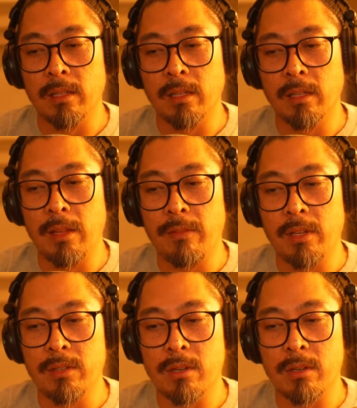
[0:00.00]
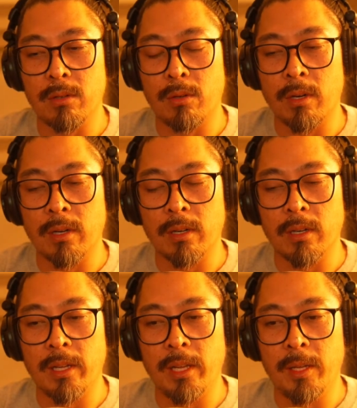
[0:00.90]
living journal or
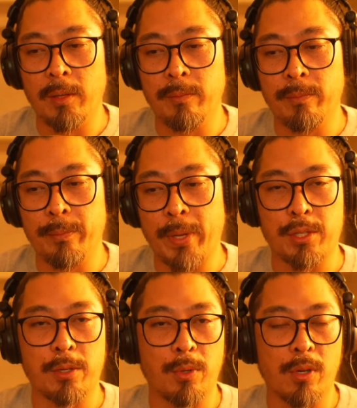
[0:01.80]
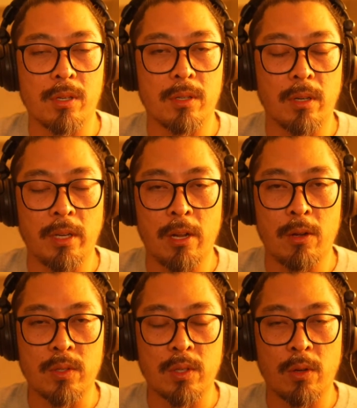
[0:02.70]
a picture book, you know.
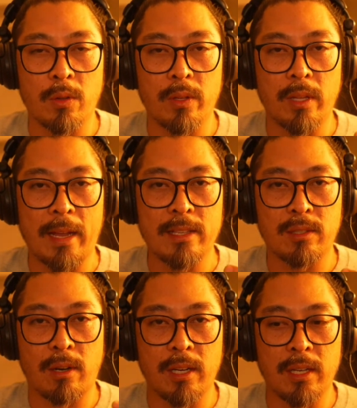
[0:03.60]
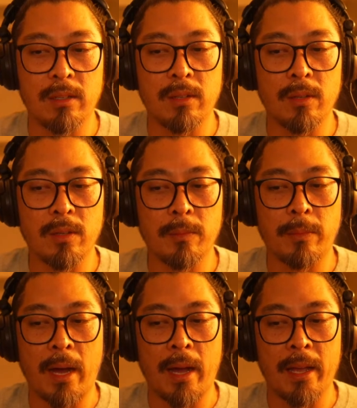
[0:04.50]
So I started
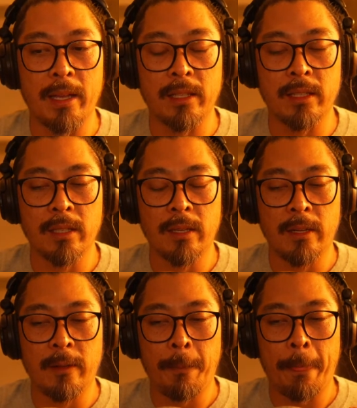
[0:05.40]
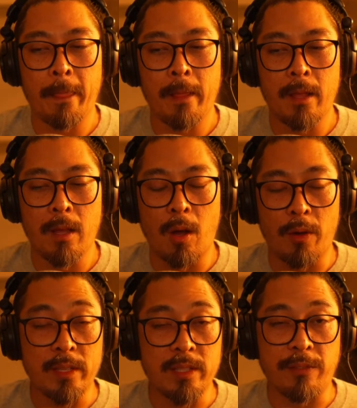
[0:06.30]
by all
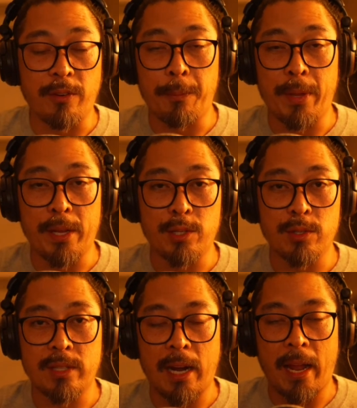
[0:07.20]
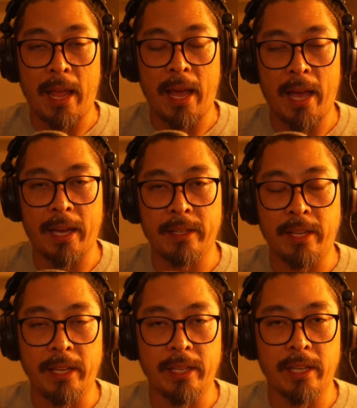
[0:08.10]
these different pictures that I had
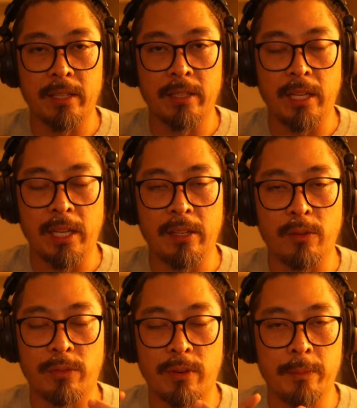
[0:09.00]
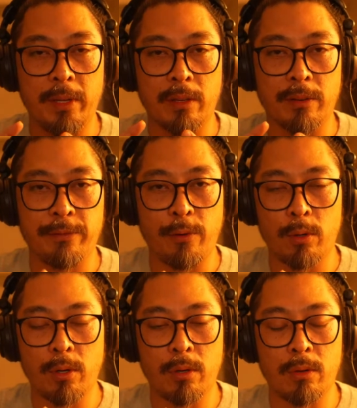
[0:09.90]
taken from either
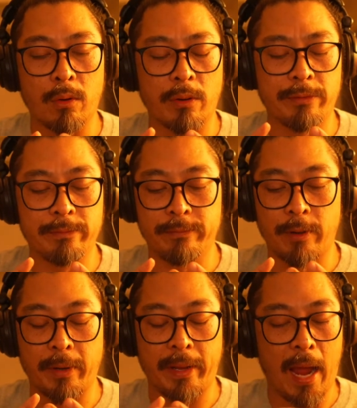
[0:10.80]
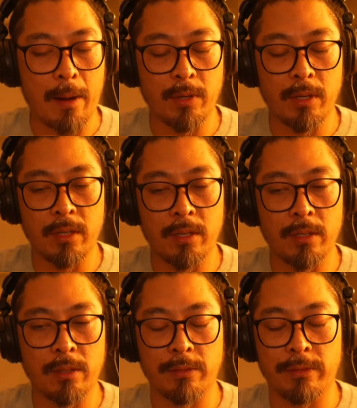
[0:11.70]
photo or from a camera
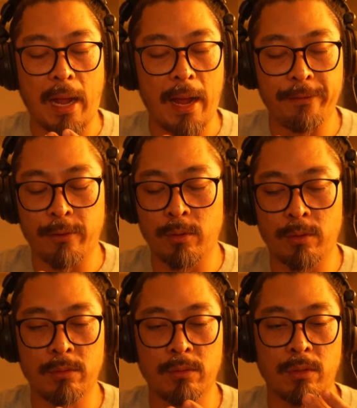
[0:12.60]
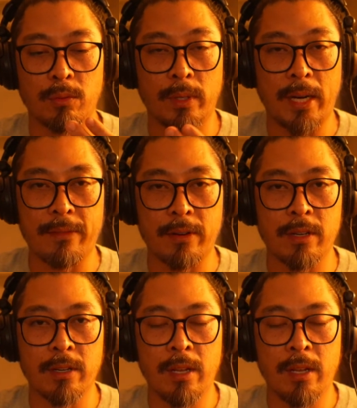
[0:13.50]
or iPhone or whatever.